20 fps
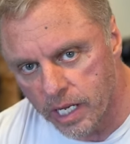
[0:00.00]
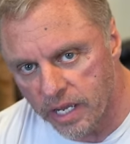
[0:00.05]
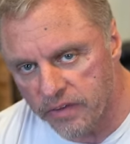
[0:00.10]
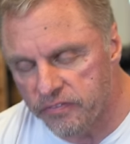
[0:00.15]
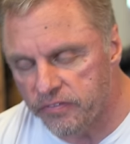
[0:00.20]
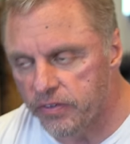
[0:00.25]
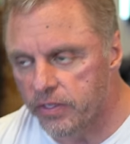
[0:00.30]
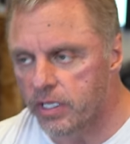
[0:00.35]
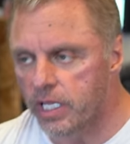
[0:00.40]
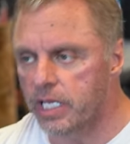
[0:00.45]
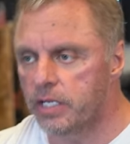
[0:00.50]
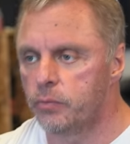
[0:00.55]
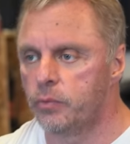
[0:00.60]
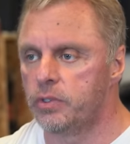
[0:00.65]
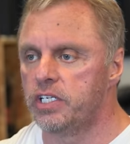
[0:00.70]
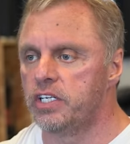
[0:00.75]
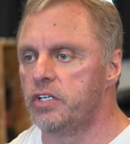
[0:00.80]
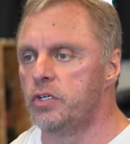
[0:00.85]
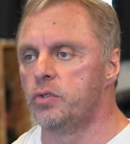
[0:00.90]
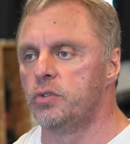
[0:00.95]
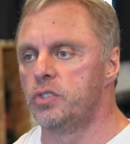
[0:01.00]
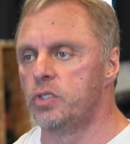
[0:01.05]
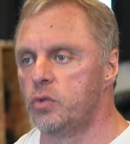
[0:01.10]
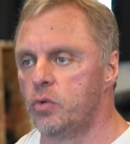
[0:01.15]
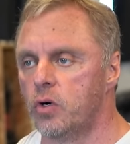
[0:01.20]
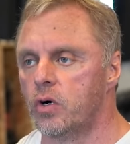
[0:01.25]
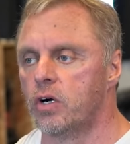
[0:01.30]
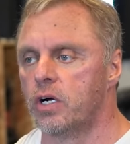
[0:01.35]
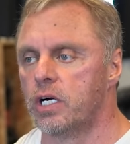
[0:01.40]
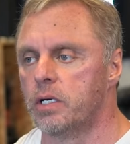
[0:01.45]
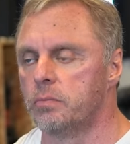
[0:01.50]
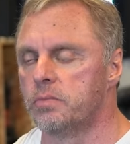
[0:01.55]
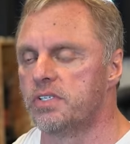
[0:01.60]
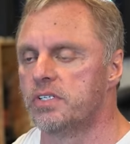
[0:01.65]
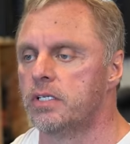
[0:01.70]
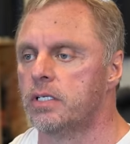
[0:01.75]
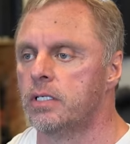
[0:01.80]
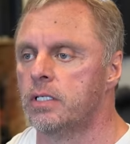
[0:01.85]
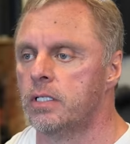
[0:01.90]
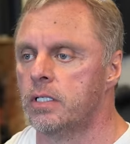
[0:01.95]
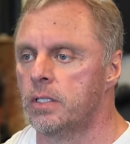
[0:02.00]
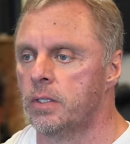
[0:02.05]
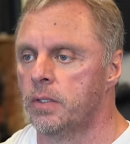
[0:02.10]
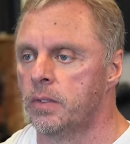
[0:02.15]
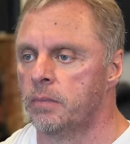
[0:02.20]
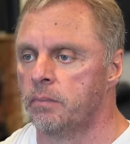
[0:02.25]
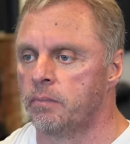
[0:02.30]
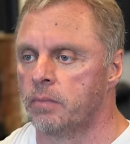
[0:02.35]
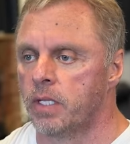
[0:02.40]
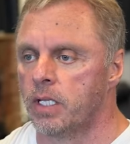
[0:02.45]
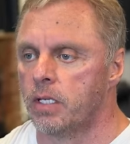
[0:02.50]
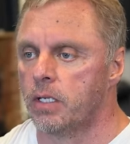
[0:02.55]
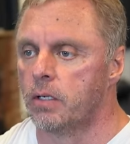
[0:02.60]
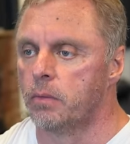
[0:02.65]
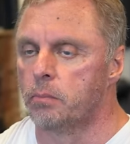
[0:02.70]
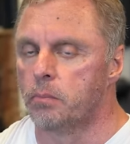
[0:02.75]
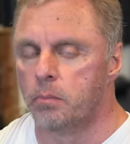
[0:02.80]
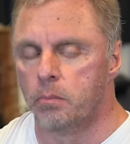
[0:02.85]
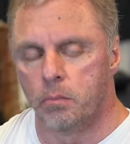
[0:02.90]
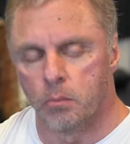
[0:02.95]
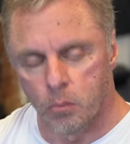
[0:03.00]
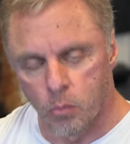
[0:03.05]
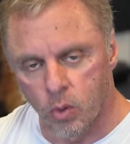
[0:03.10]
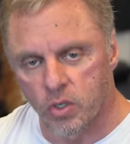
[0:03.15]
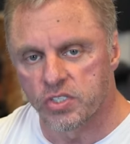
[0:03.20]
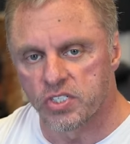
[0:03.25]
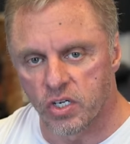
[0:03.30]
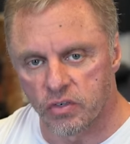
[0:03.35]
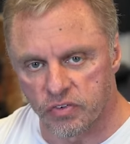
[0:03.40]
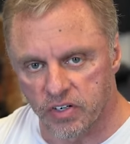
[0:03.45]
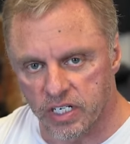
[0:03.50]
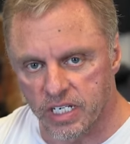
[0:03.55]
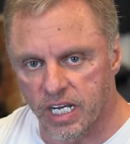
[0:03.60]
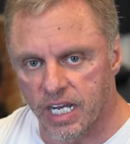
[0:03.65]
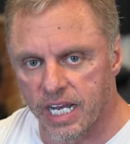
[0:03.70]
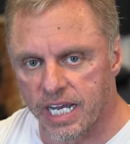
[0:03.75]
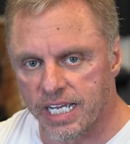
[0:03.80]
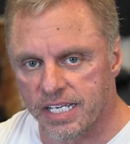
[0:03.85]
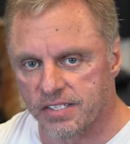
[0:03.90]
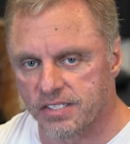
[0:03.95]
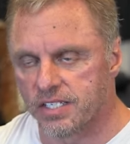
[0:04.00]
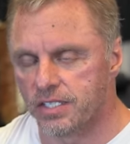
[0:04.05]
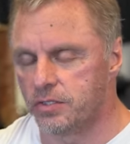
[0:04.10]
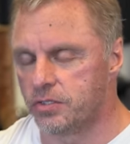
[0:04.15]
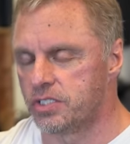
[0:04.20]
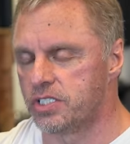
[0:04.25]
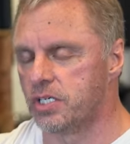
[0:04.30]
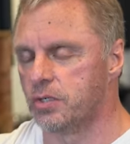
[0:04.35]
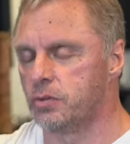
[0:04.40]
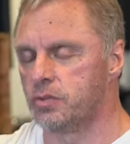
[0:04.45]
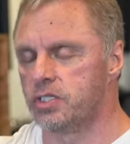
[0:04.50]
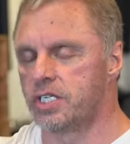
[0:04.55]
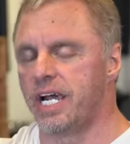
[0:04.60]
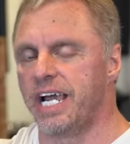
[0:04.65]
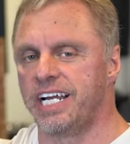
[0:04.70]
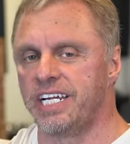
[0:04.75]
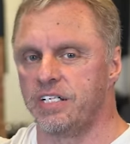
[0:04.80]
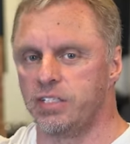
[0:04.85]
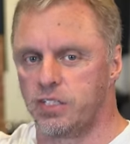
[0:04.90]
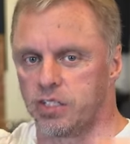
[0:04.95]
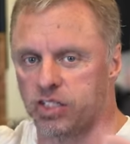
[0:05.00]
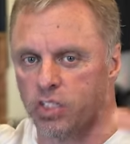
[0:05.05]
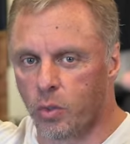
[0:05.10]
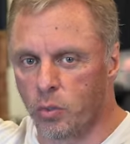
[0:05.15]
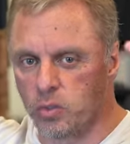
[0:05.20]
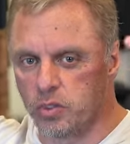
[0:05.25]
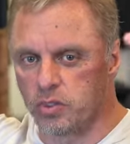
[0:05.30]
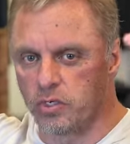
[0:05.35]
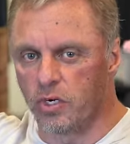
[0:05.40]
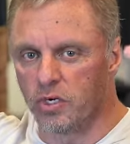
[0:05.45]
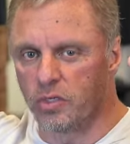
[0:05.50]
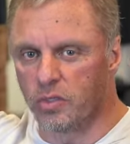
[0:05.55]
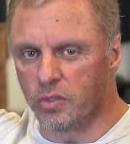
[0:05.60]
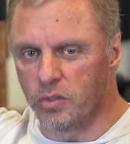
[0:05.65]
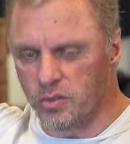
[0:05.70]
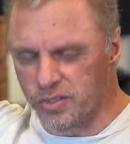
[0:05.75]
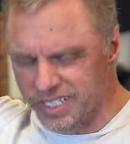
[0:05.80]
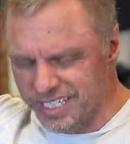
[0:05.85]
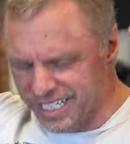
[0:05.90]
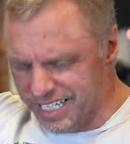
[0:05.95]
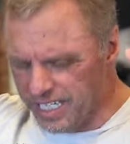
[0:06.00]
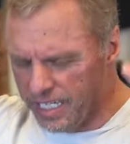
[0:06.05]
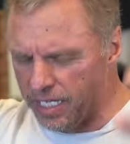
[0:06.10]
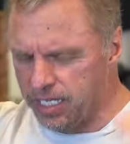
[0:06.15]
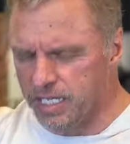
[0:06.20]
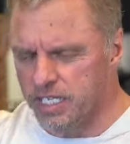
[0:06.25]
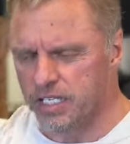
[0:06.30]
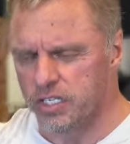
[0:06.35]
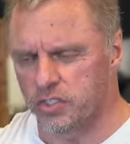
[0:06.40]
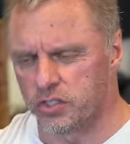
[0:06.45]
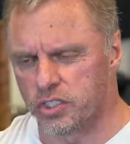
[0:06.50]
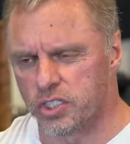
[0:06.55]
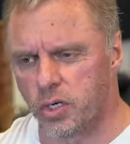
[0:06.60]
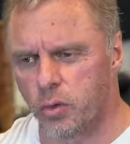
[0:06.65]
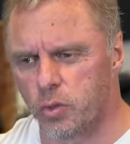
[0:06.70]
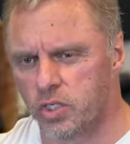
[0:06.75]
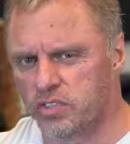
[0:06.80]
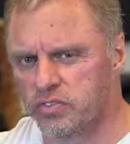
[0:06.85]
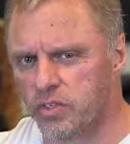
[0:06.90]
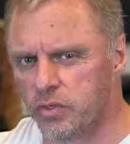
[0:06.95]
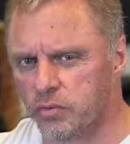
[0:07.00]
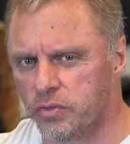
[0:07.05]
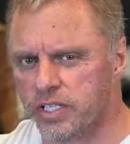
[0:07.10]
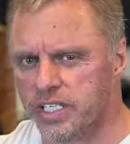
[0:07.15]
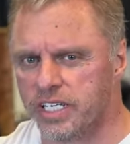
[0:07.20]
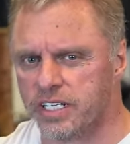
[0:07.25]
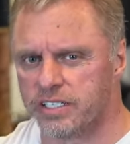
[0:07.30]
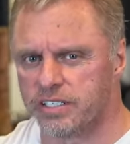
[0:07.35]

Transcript: I feel like when you do two arms, more so for guys, you're so tight in your shoulder girdle, your shoulders feel really